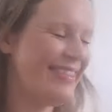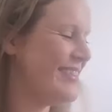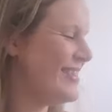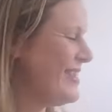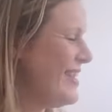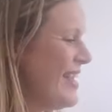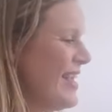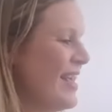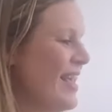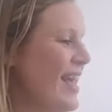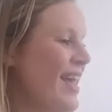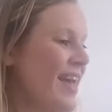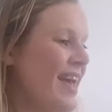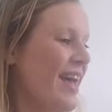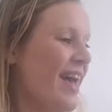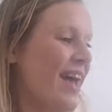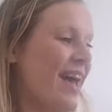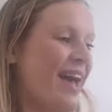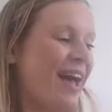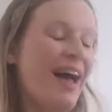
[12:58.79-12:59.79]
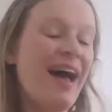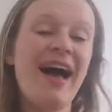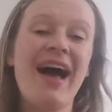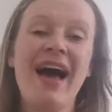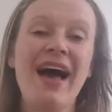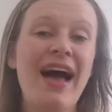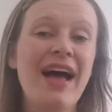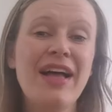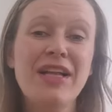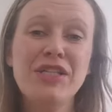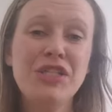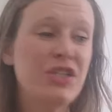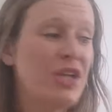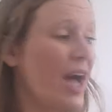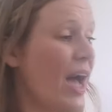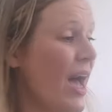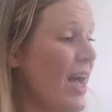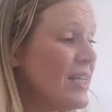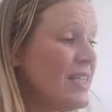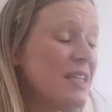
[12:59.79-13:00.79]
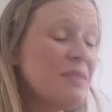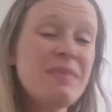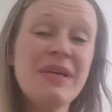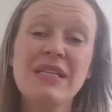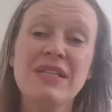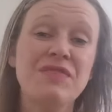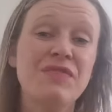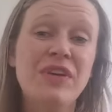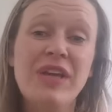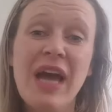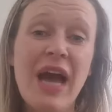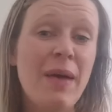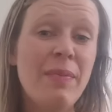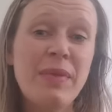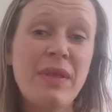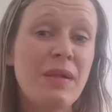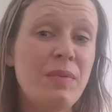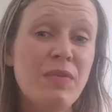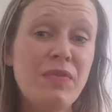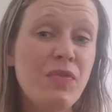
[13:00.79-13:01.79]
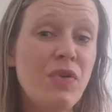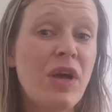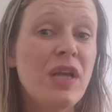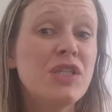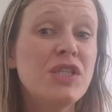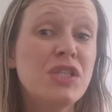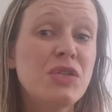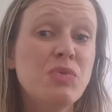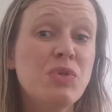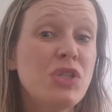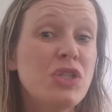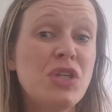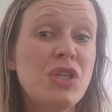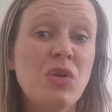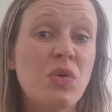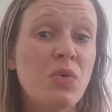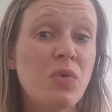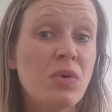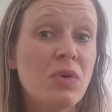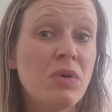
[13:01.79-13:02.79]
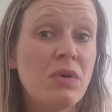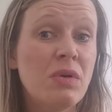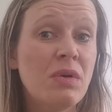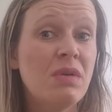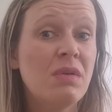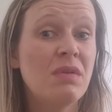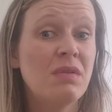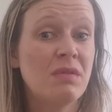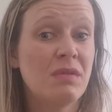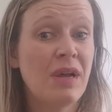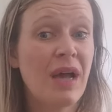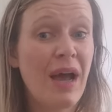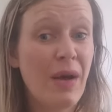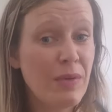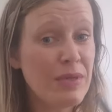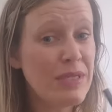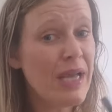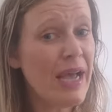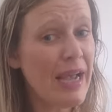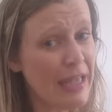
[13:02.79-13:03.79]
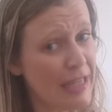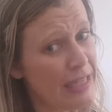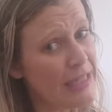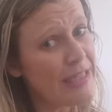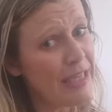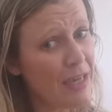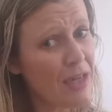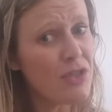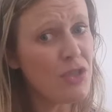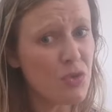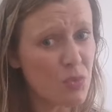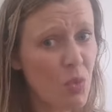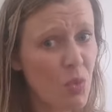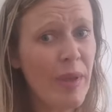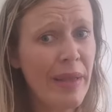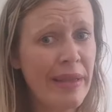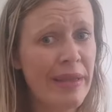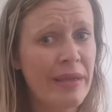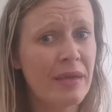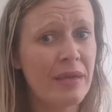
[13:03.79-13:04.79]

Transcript: See? Do you know, I had an amazing vocabulary before I had children, you know. I was a highly intelligent woman.